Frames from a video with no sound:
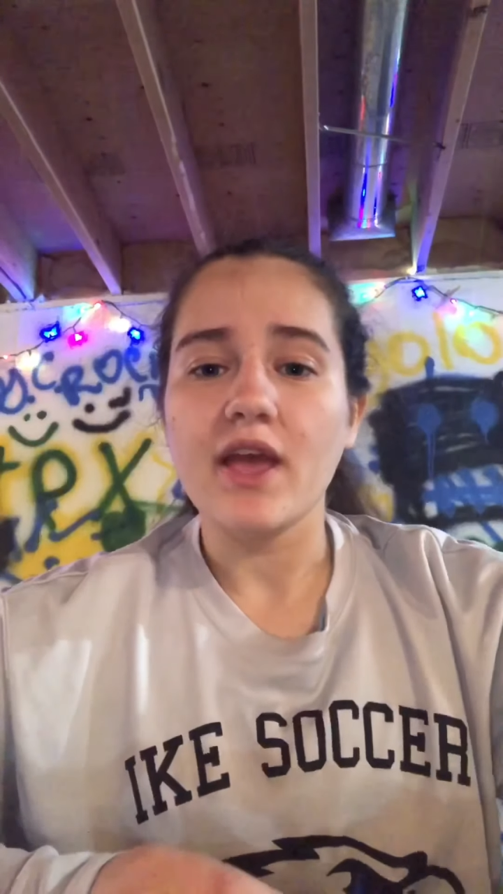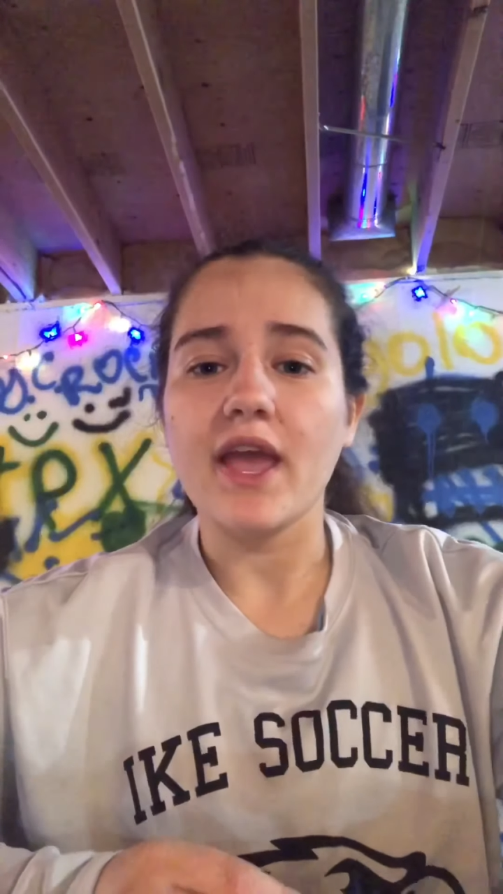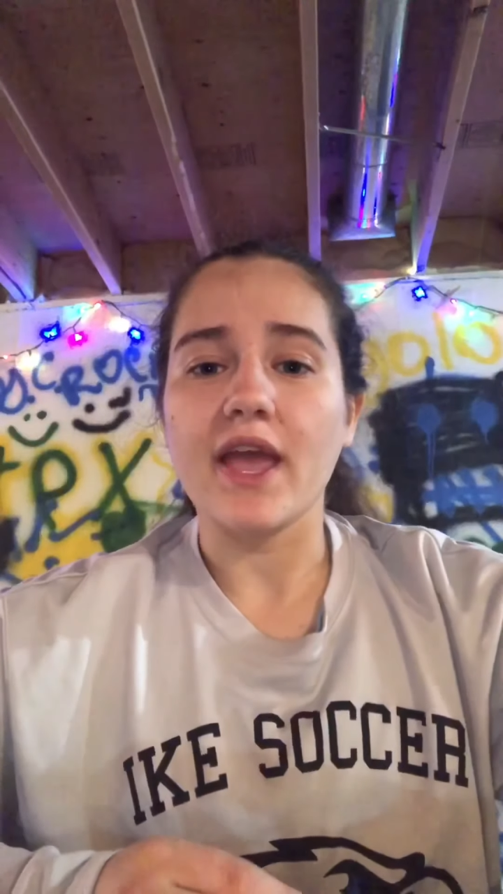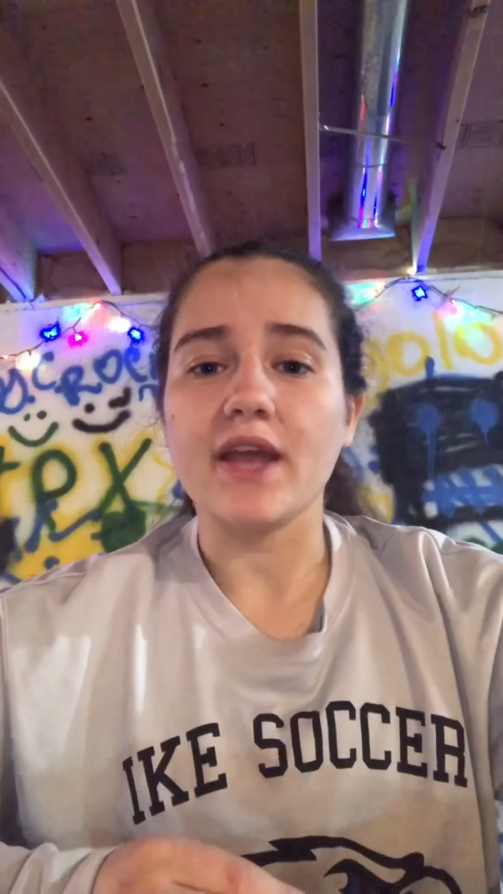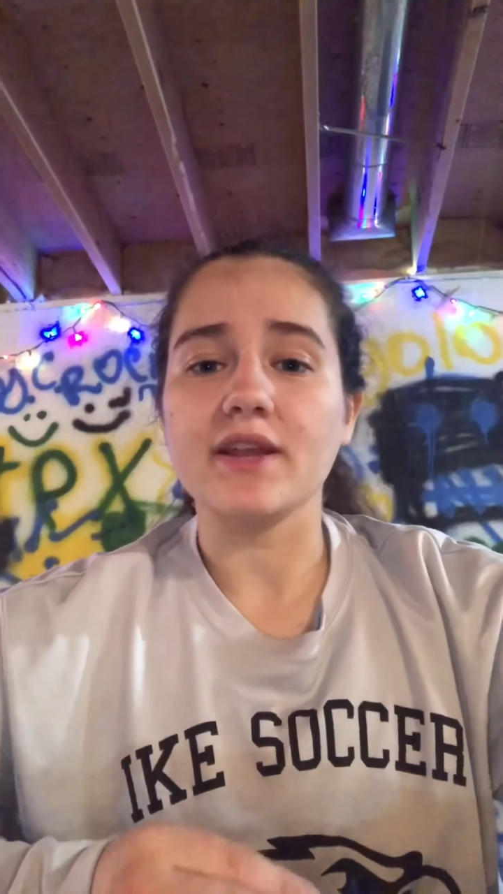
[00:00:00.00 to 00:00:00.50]

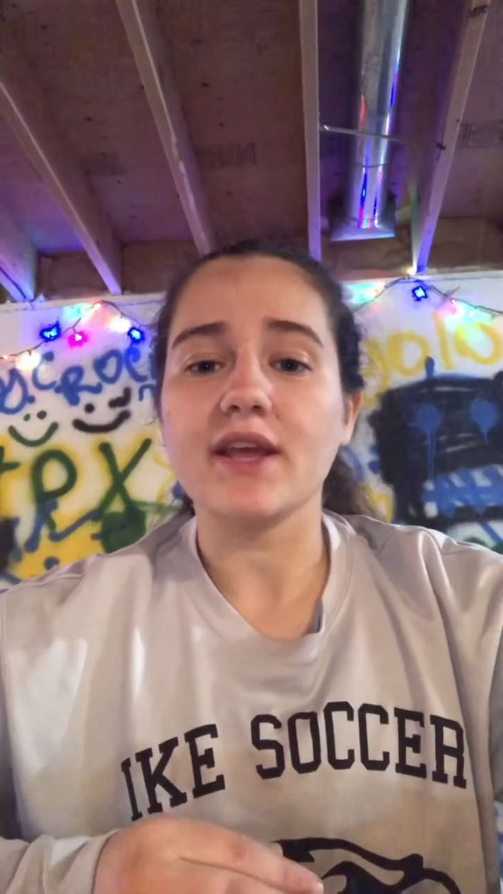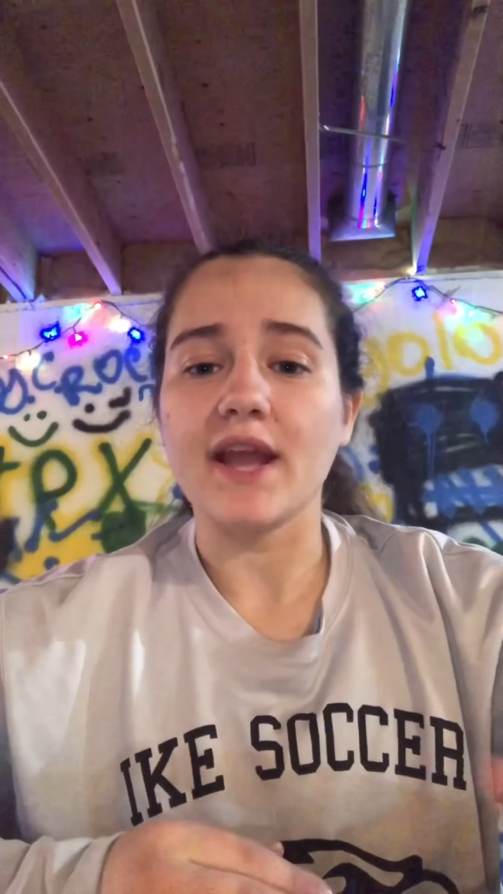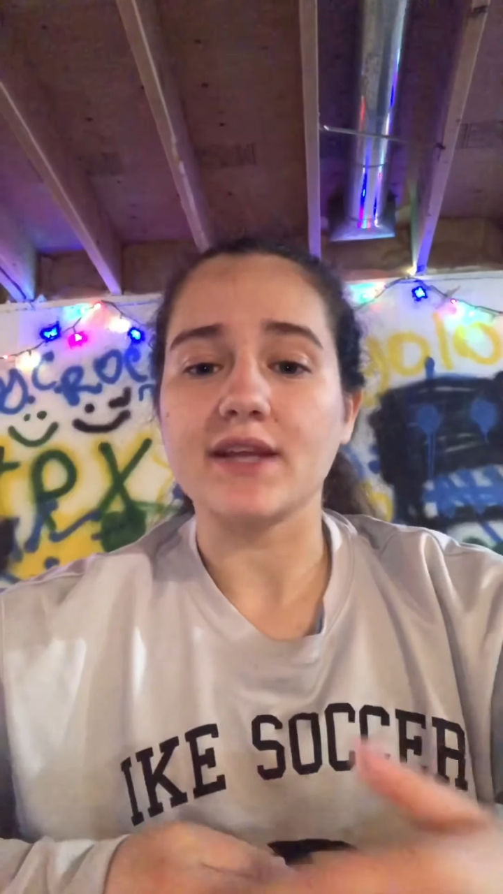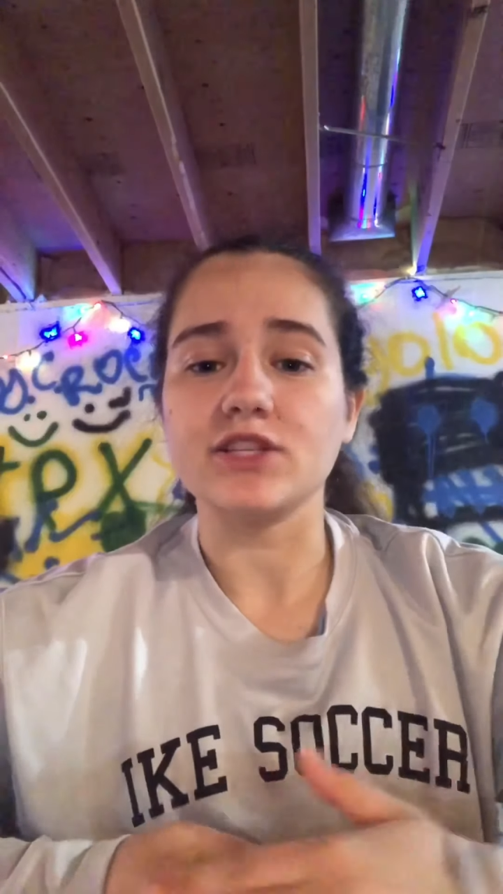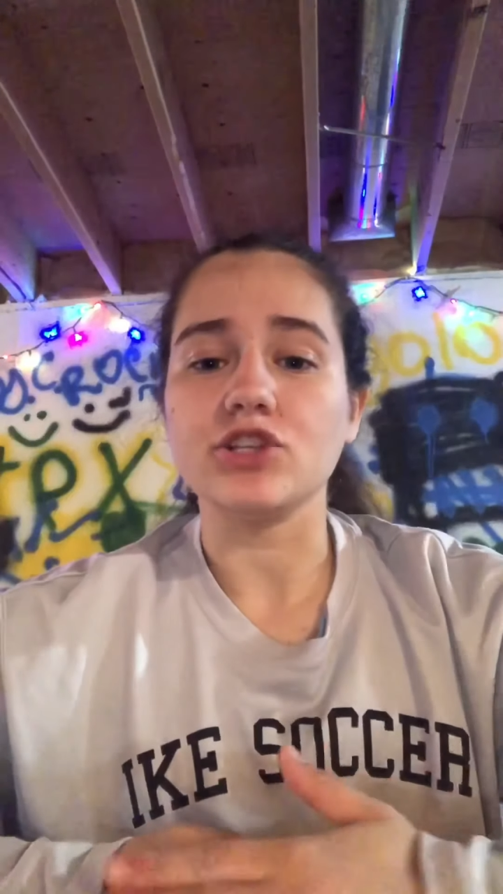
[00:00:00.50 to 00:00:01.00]
and
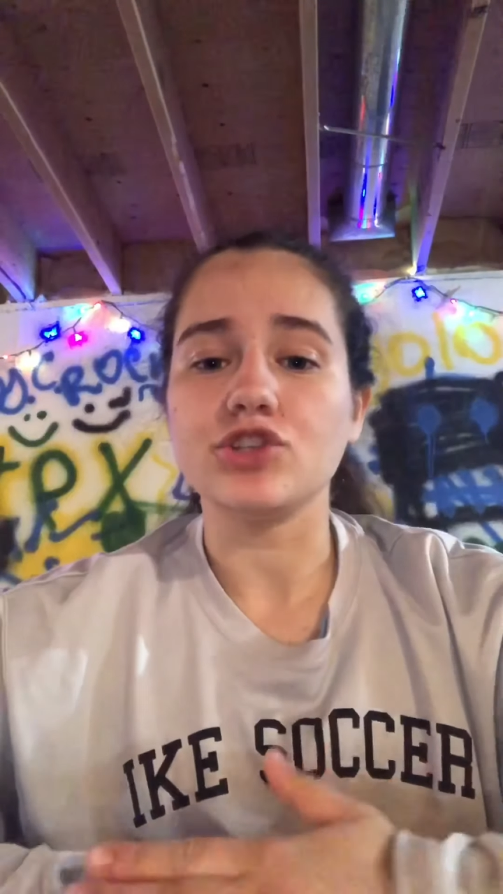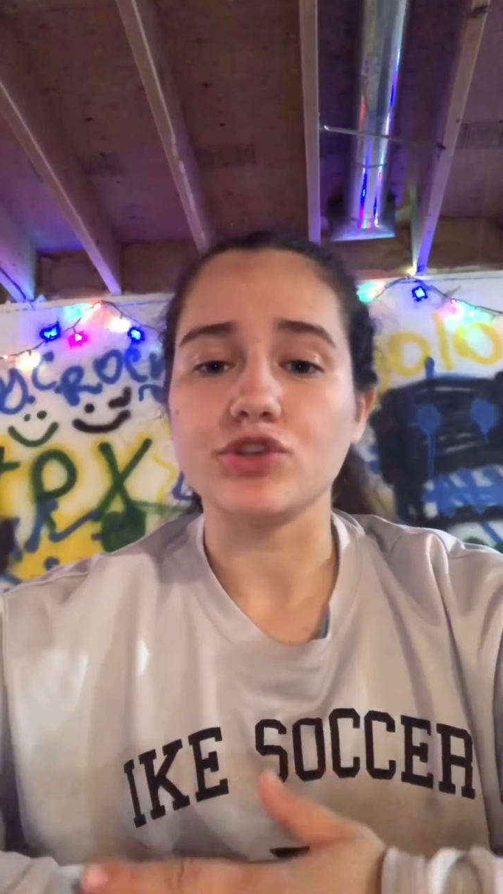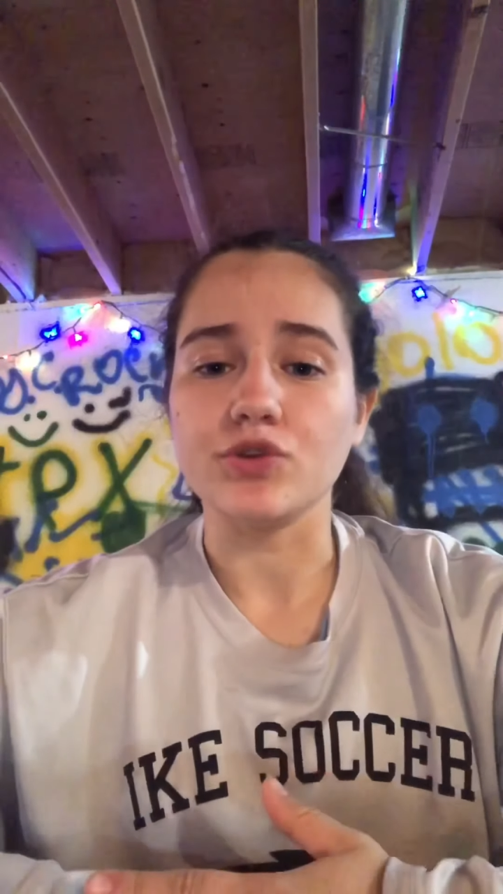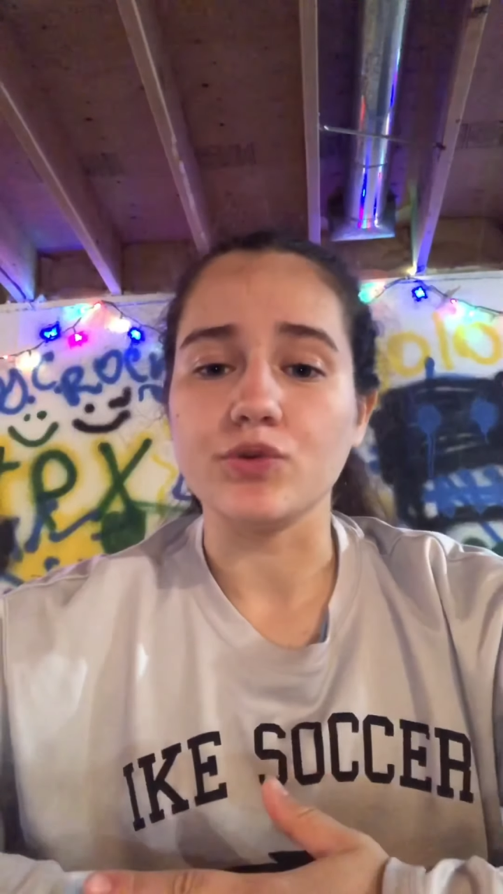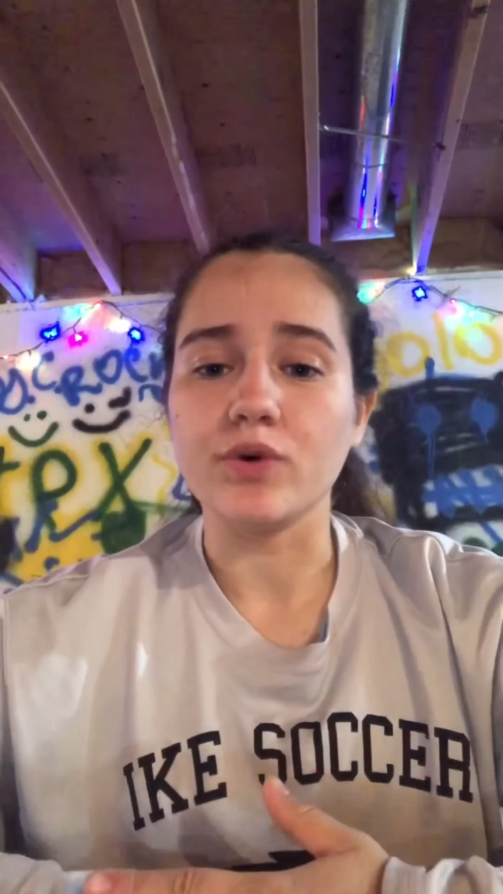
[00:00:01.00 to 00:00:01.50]
connect it
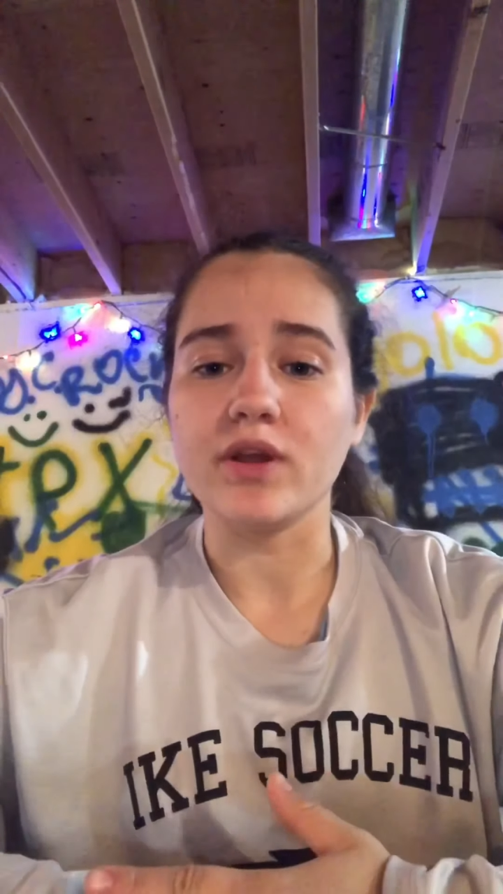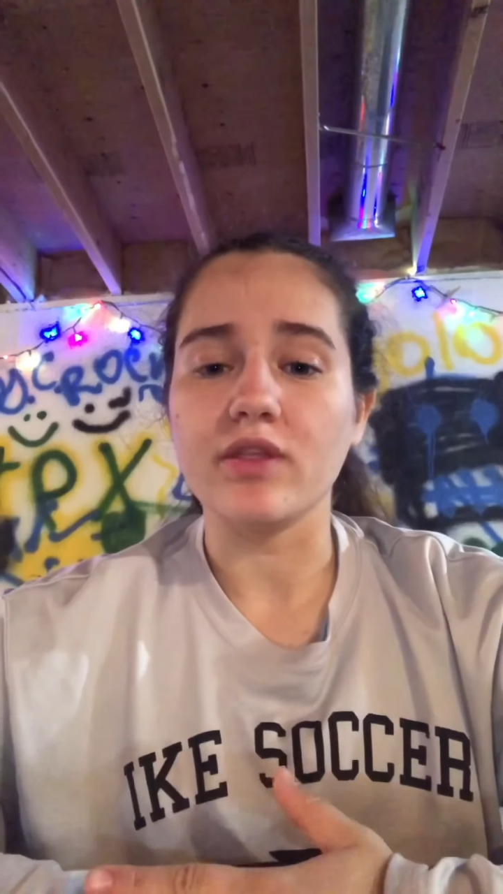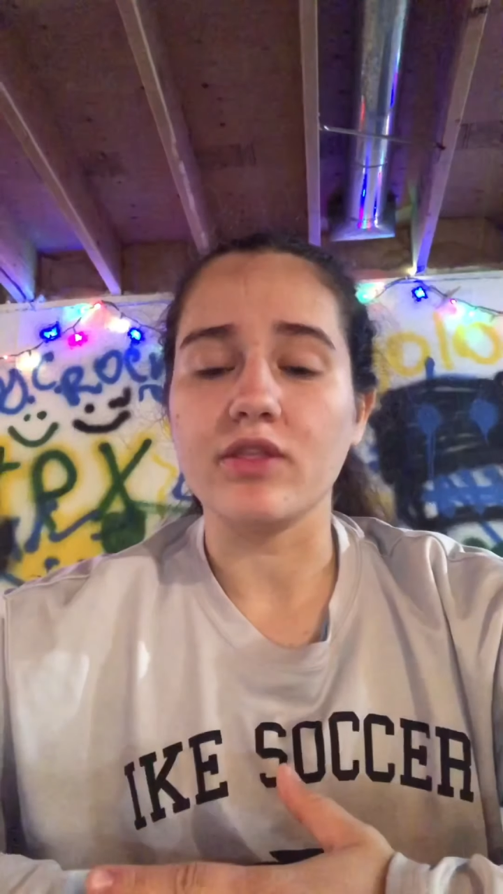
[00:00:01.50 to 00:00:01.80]
to